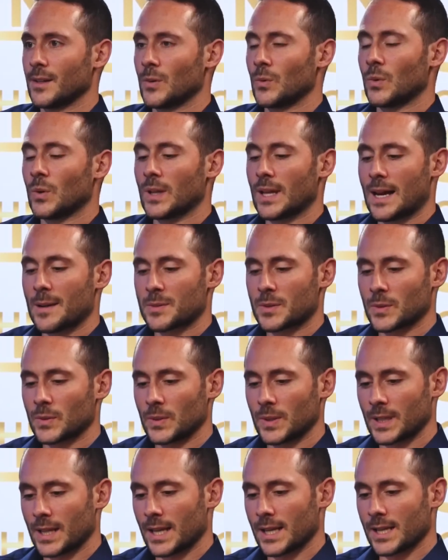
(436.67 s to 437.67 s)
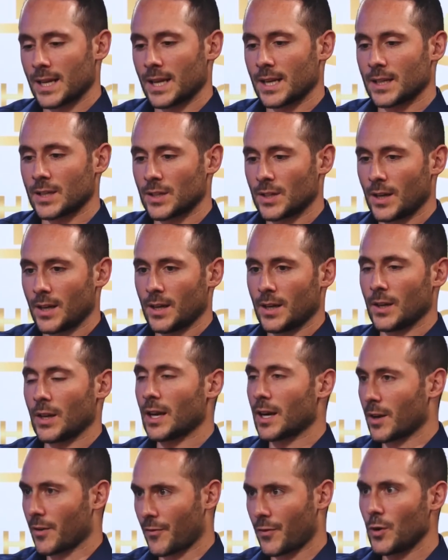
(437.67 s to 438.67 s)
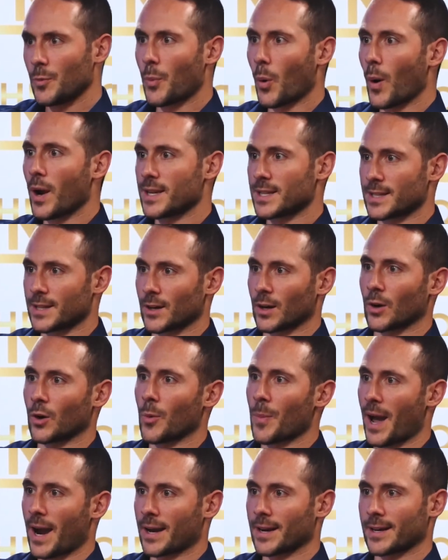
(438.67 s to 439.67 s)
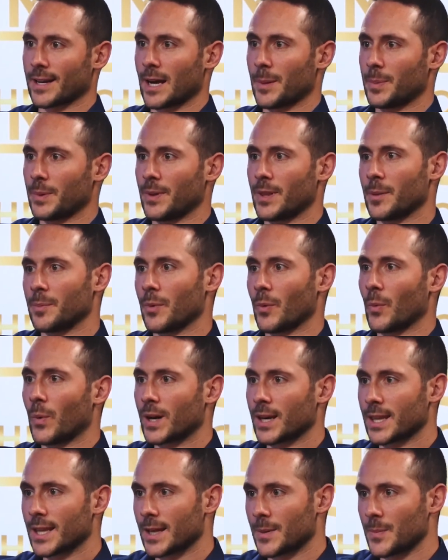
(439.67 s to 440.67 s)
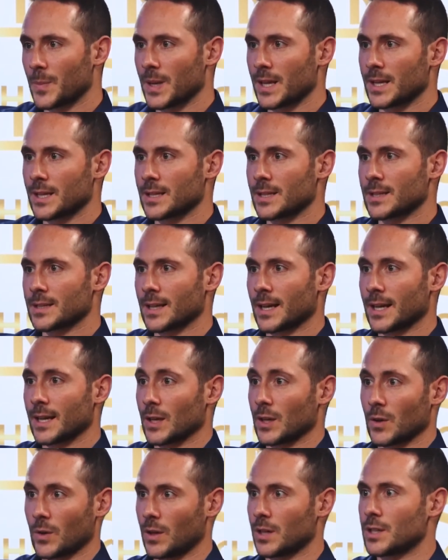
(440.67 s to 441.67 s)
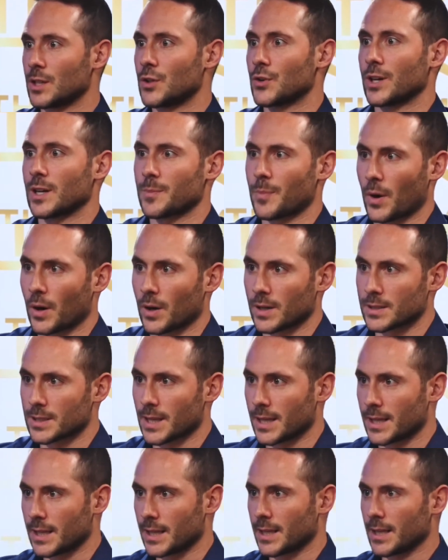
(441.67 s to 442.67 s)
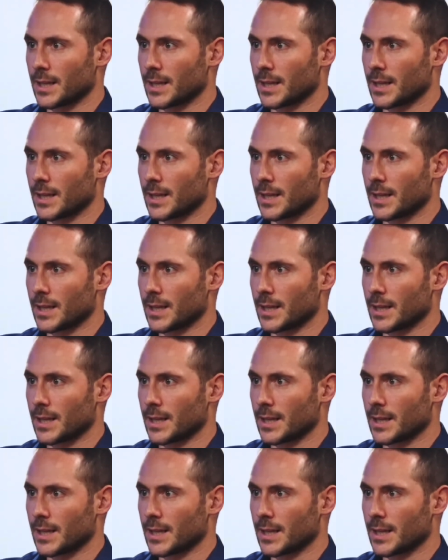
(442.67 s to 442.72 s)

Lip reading: Well, absolutely, and you had a few points there. I'll go back on a couple of them, but one of them is the drink parts and